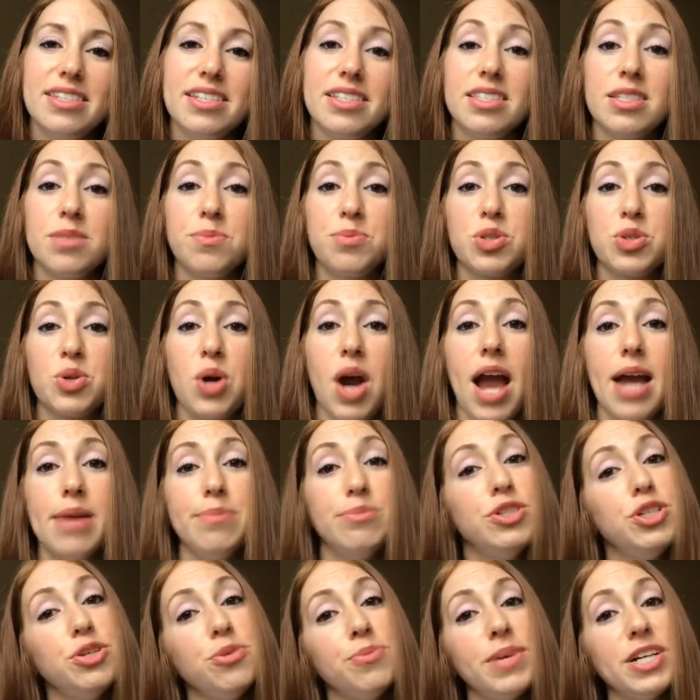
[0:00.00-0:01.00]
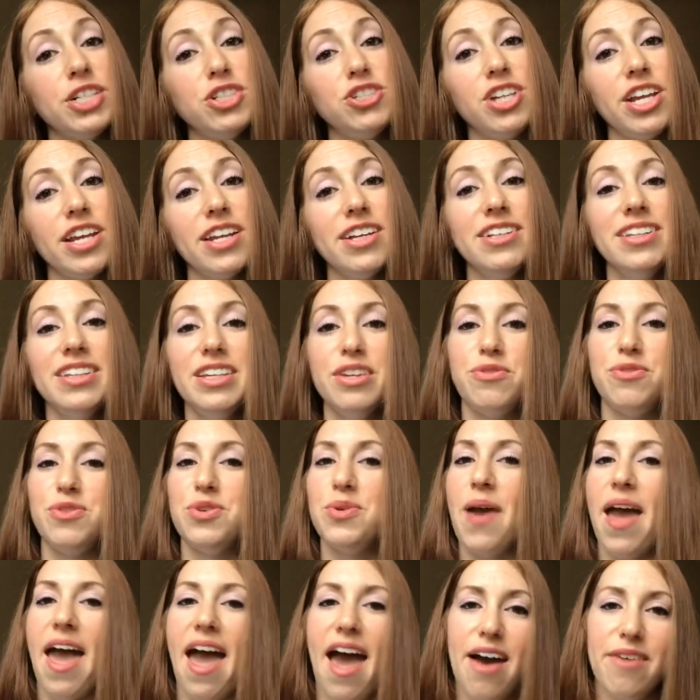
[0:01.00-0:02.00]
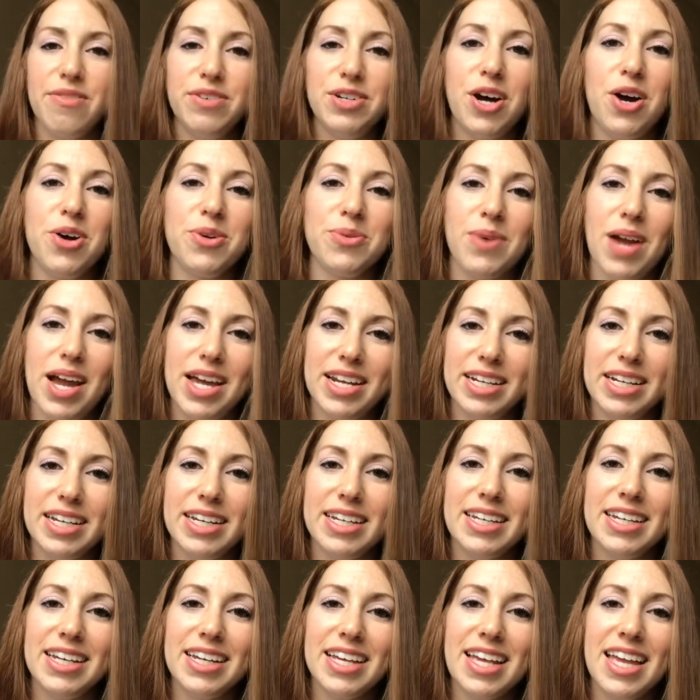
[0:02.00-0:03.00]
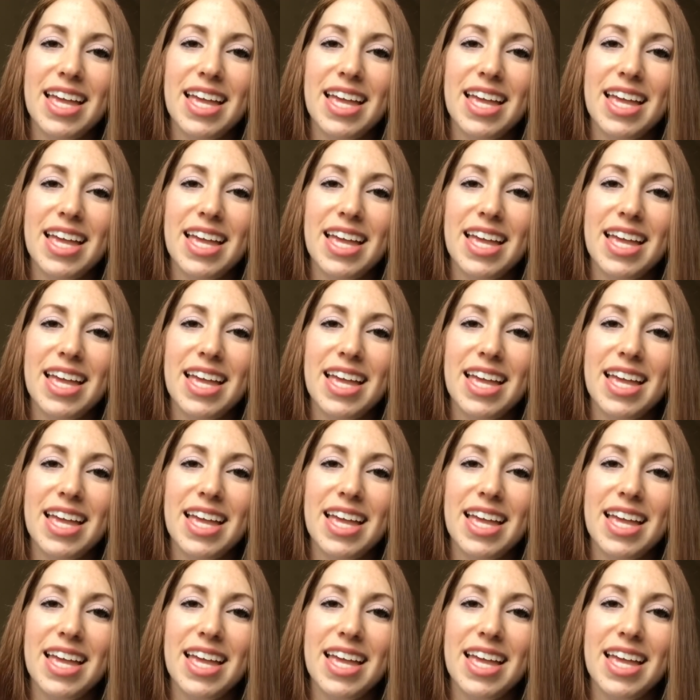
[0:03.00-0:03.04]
and subscribe to my channel if you haven't already.